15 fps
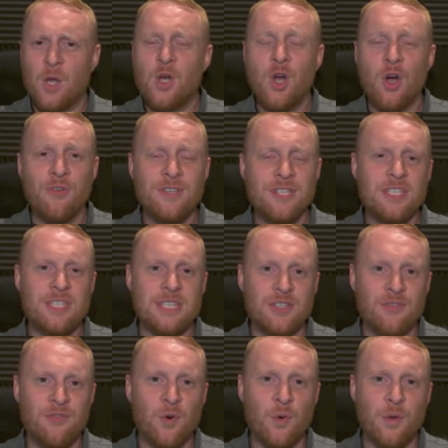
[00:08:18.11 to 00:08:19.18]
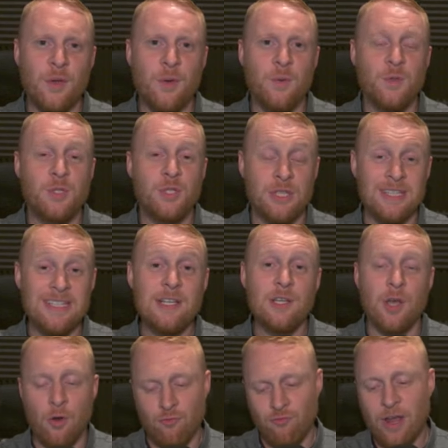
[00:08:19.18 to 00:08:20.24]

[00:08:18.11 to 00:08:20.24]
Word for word: currencies for you uh,